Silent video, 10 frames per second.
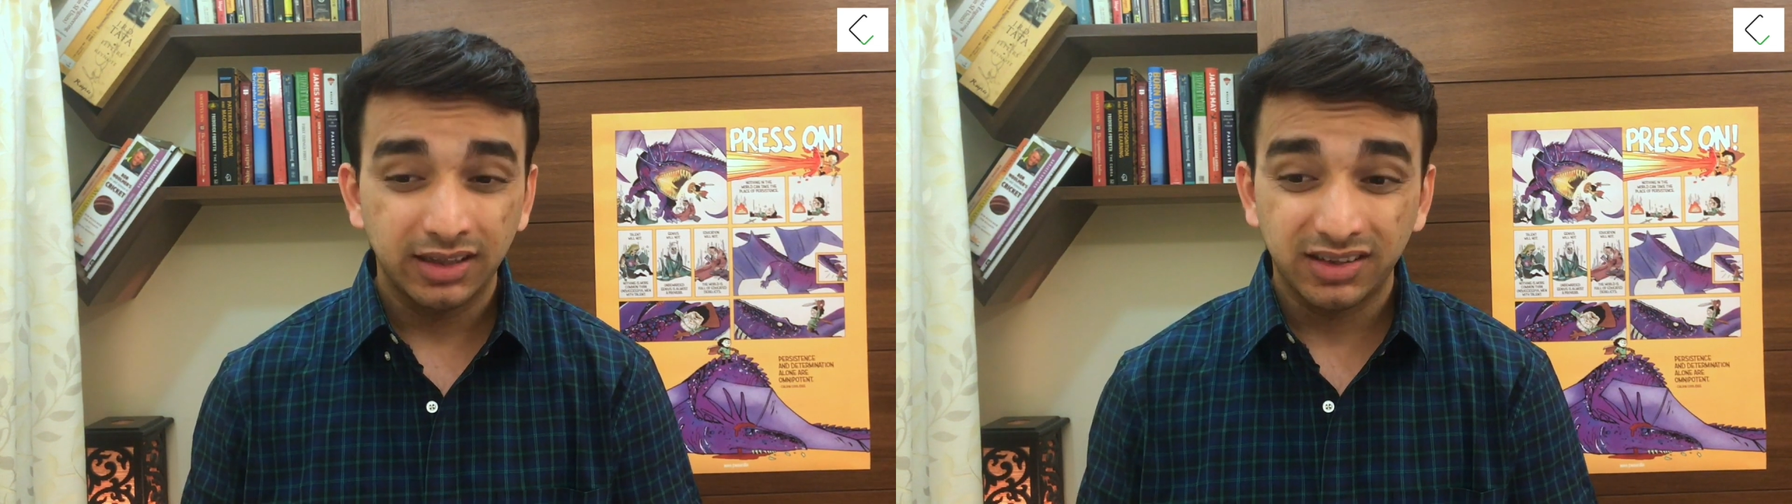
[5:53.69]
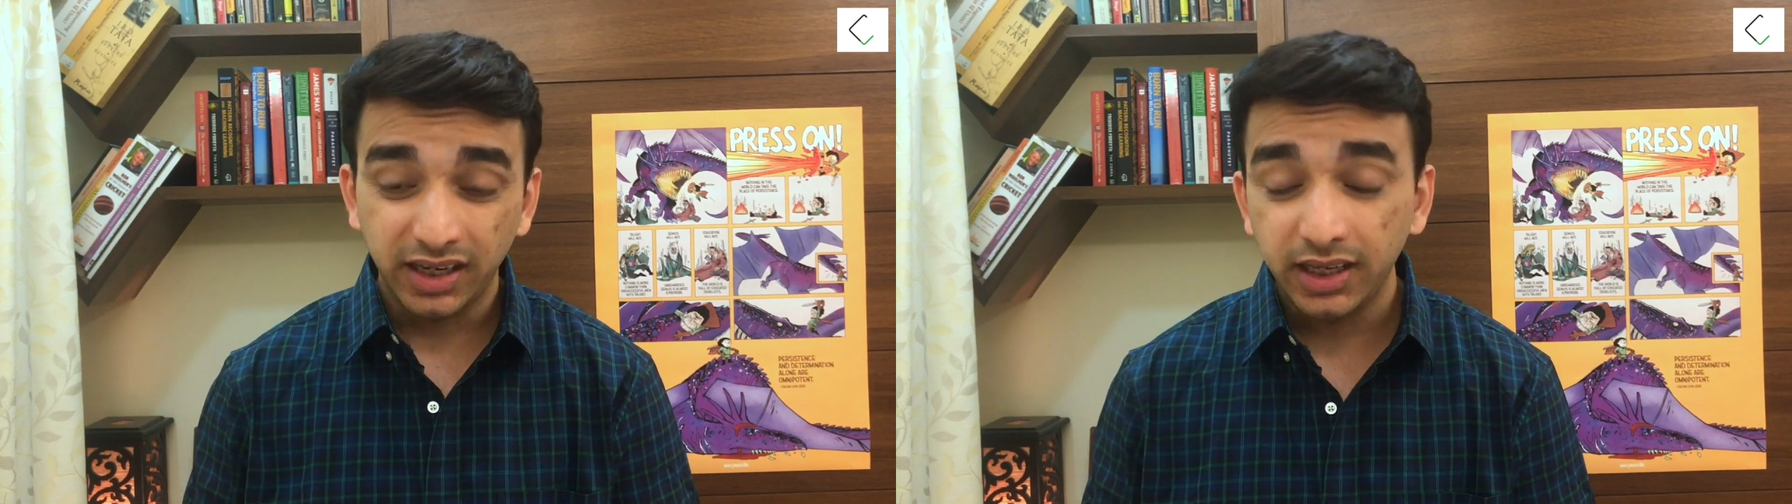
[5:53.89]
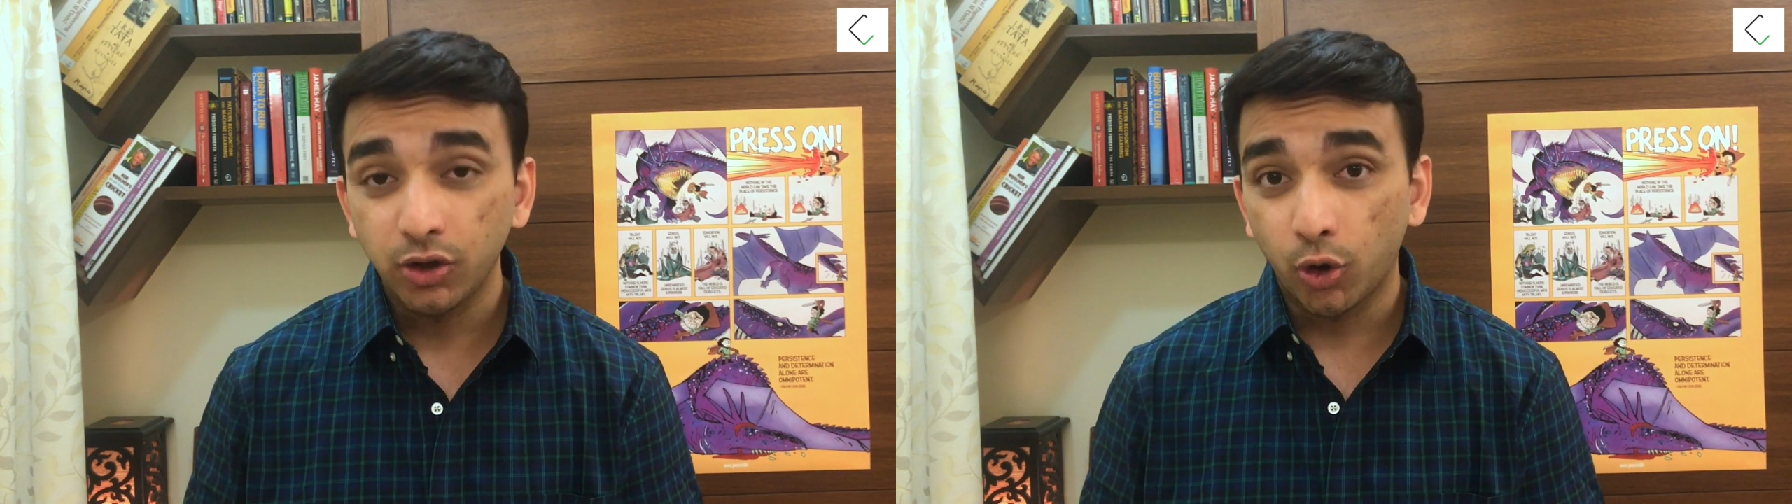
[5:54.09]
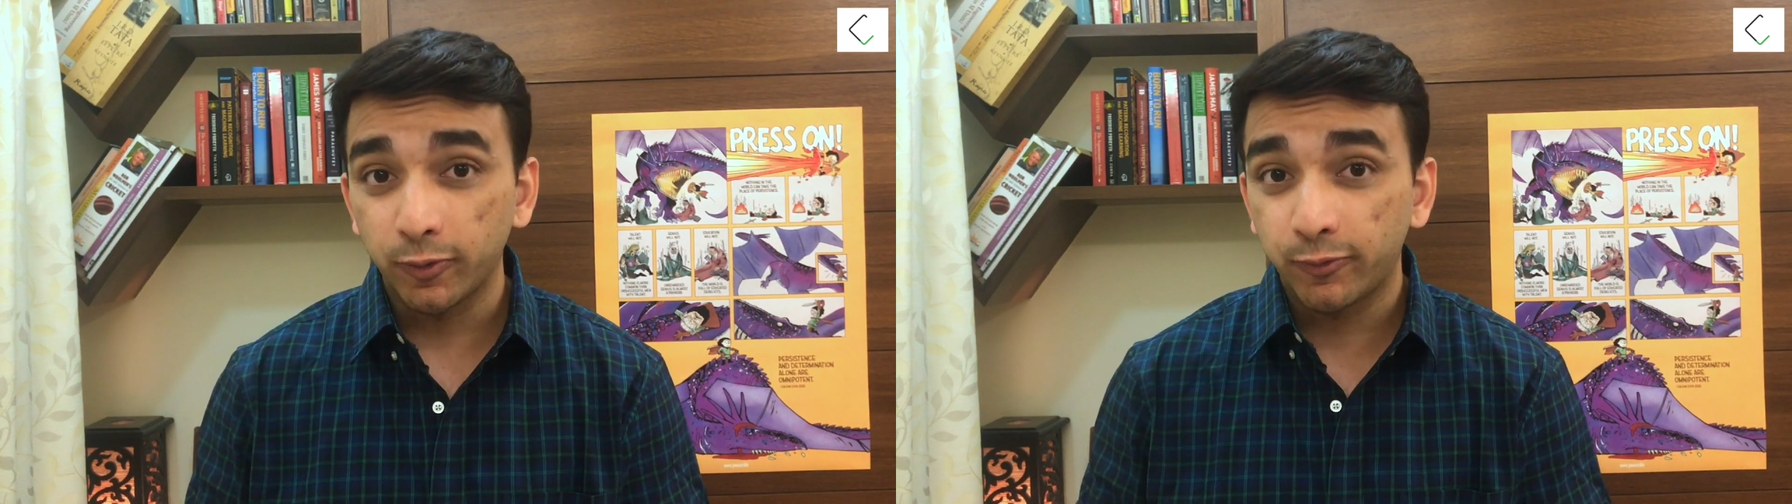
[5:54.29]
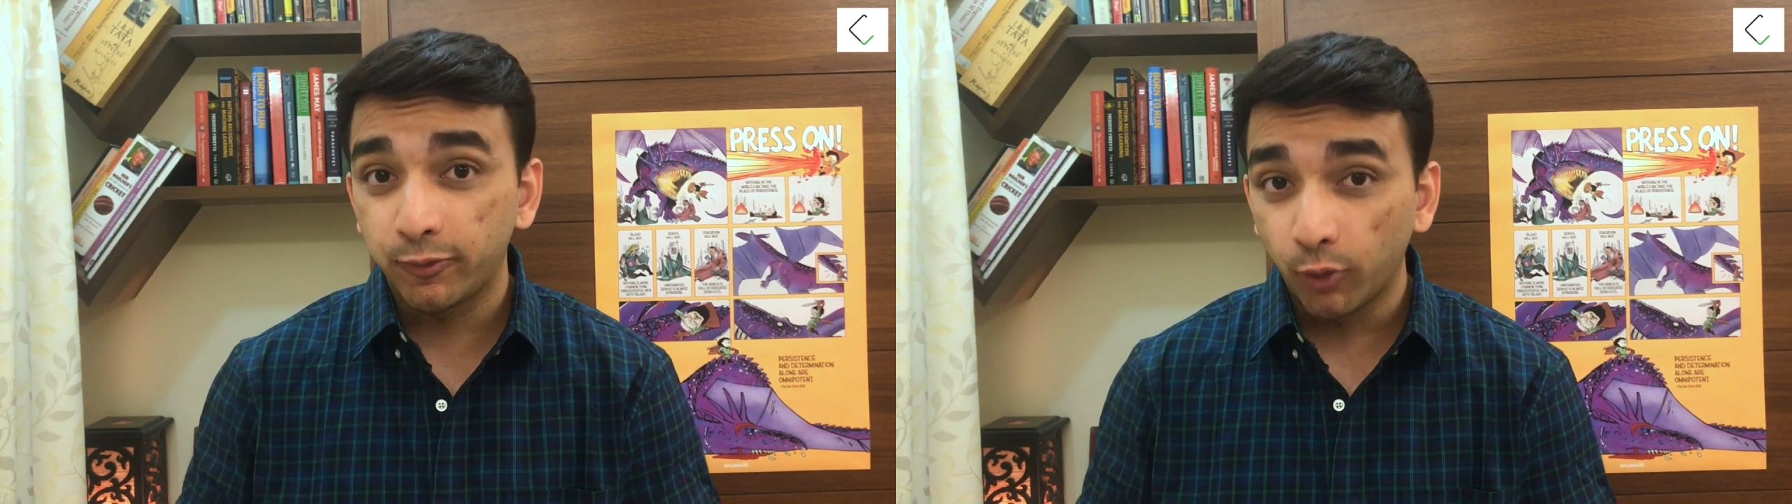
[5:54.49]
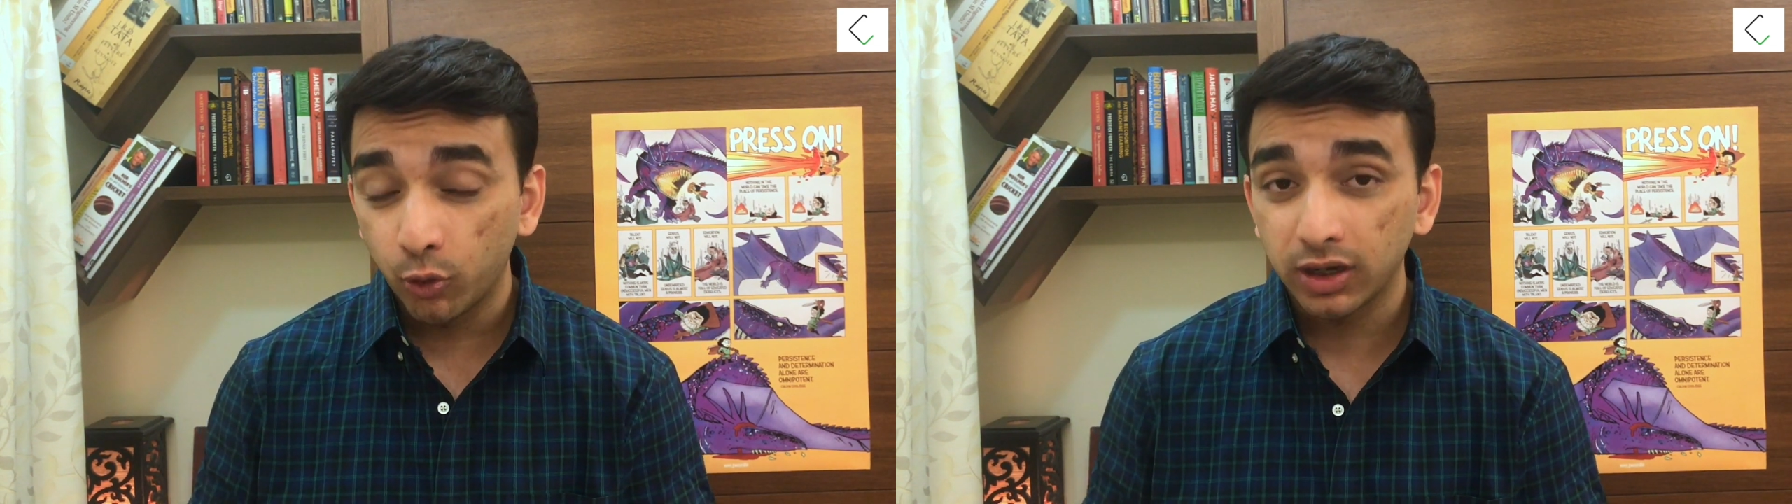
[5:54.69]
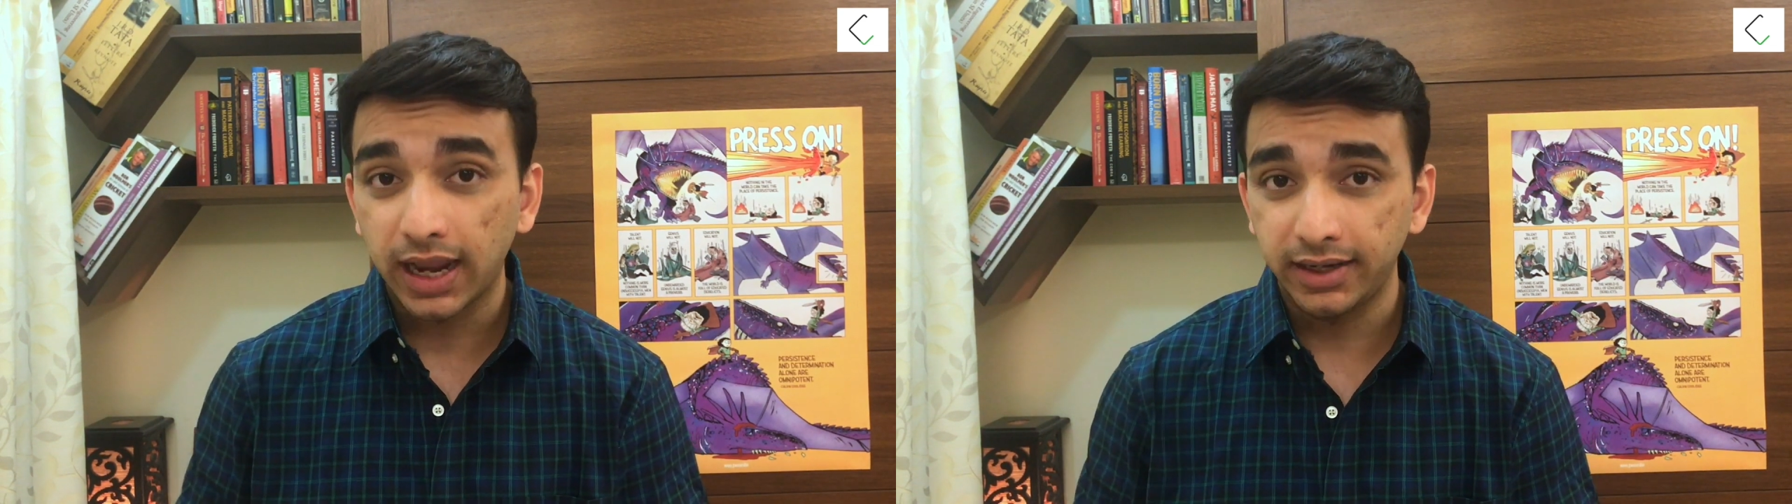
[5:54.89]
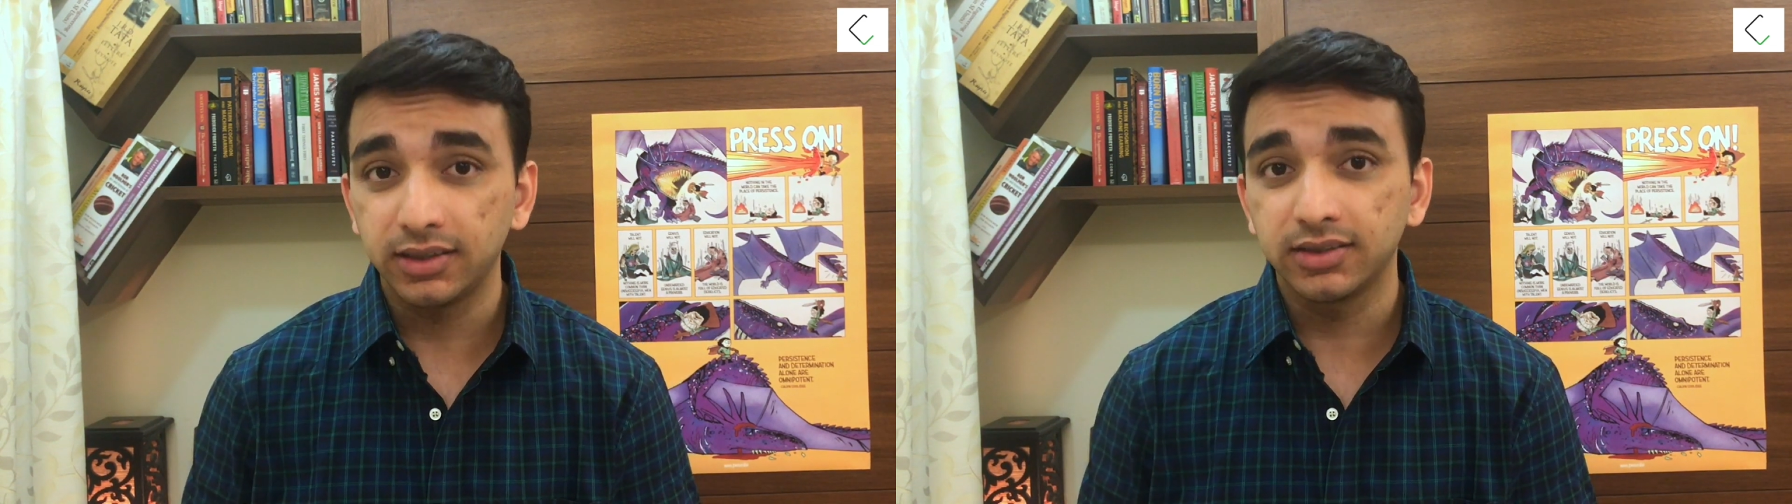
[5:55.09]
3 or 4
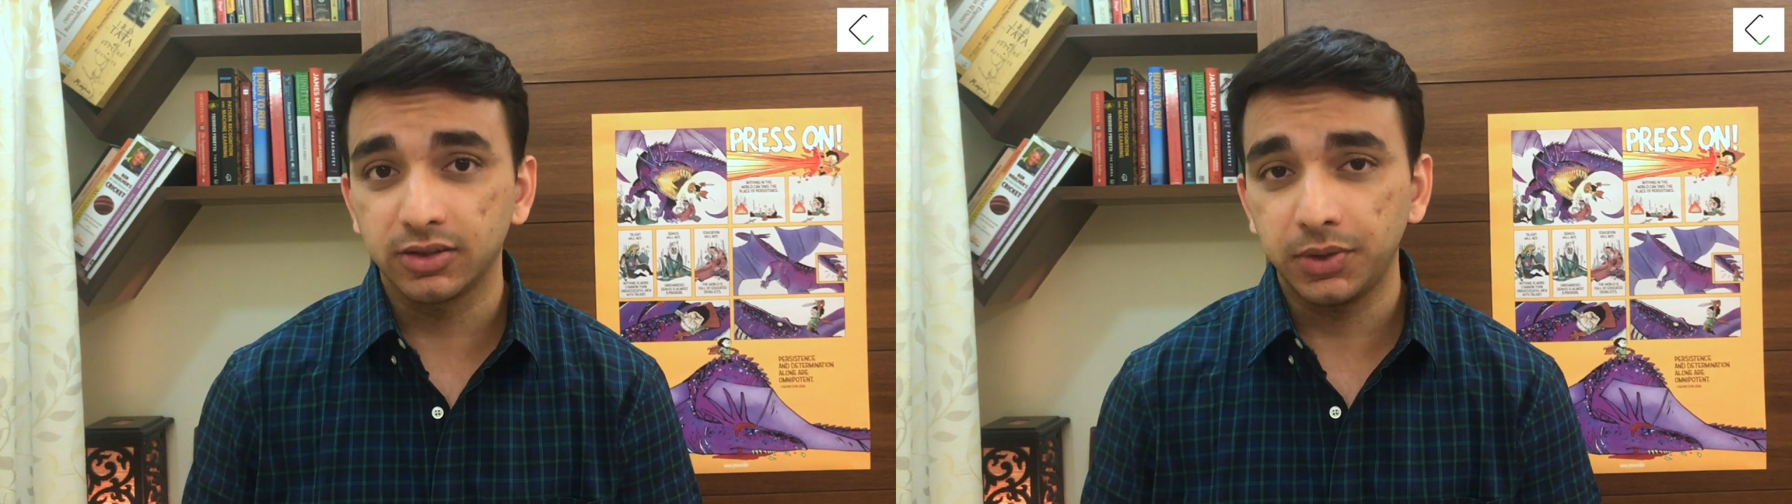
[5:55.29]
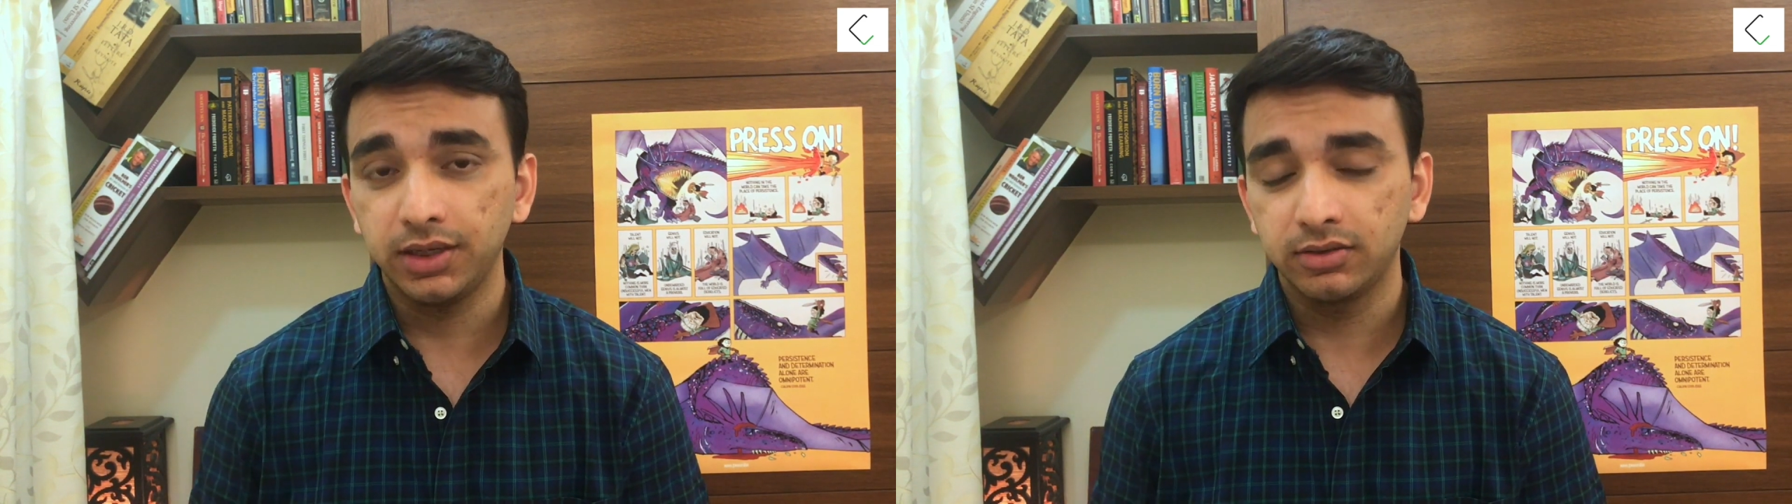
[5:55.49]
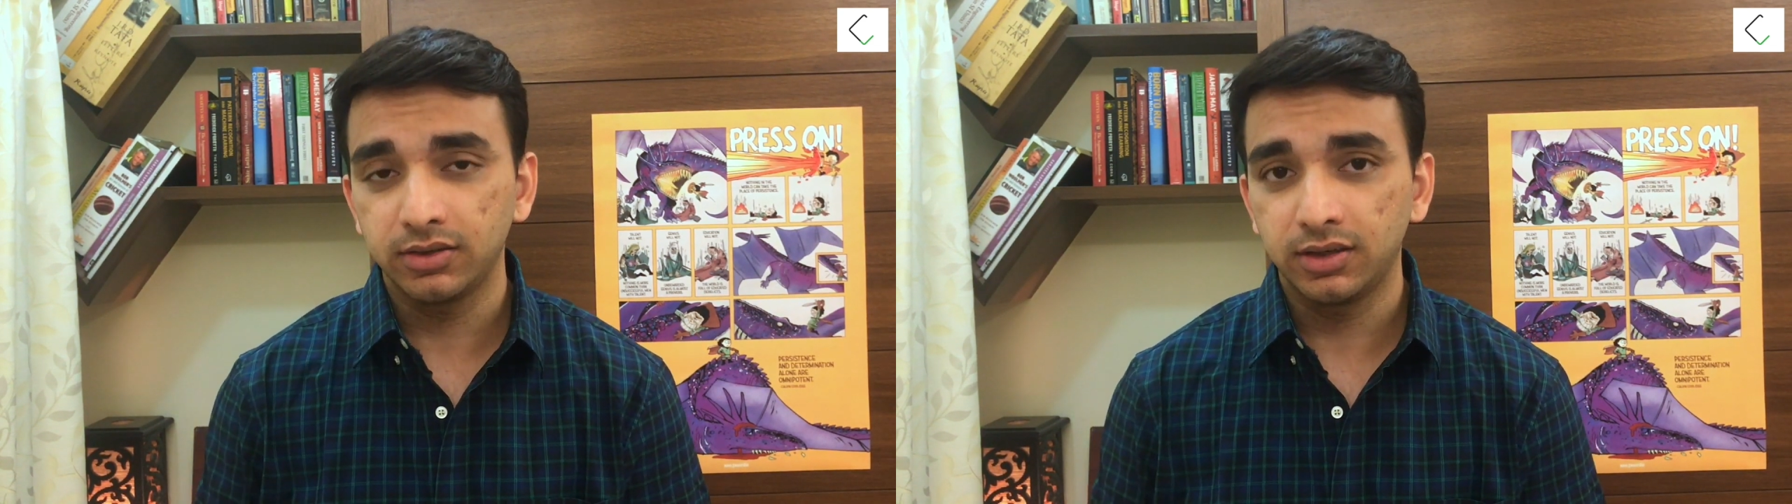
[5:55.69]
light years away,